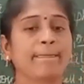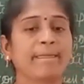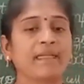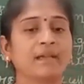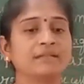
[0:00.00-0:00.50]

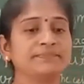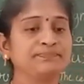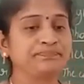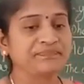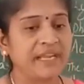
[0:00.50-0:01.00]

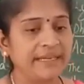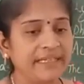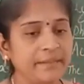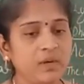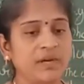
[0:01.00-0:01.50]

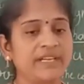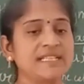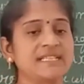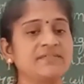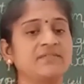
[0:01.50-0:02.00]
antibodies
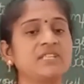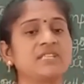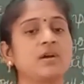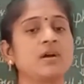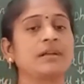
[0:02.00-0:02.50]
which
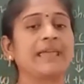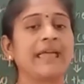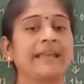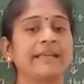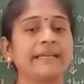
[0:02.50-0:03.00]
are
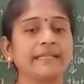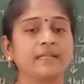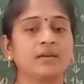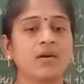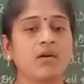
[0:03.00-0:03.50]
carried
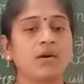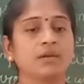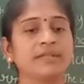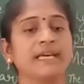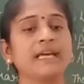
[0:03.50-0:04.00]

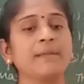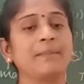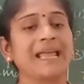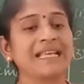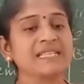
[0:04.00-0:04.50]
on the
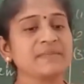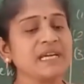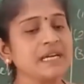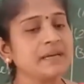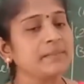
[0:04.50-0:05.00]
plasma
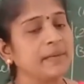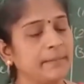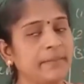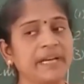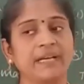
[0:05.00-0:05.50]

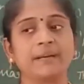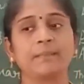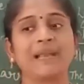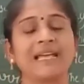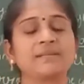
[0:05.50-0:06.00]
membrane.
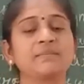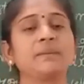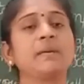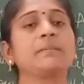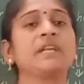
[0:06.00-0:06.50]
Plasma
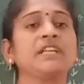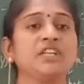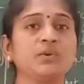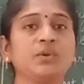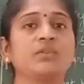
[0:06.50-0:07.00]
membrane you
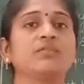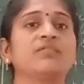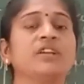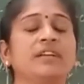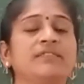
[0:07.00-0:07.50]
know
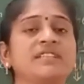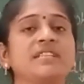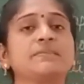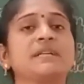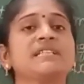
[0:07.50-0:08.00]
which
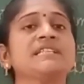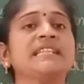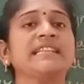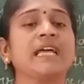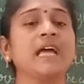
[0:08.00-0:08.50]
is present
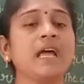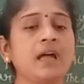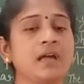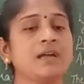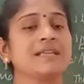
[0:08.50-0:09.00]
in the
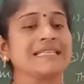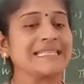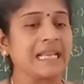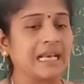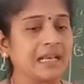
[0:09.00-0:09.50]

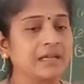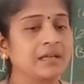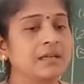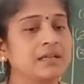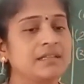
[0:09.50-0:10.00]
cell.
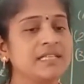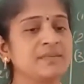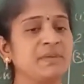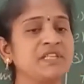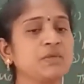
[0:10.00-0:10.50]
This
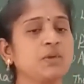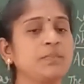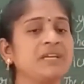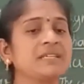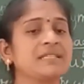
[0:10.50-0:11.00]
mature
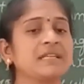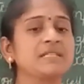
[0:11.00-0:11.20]
B cells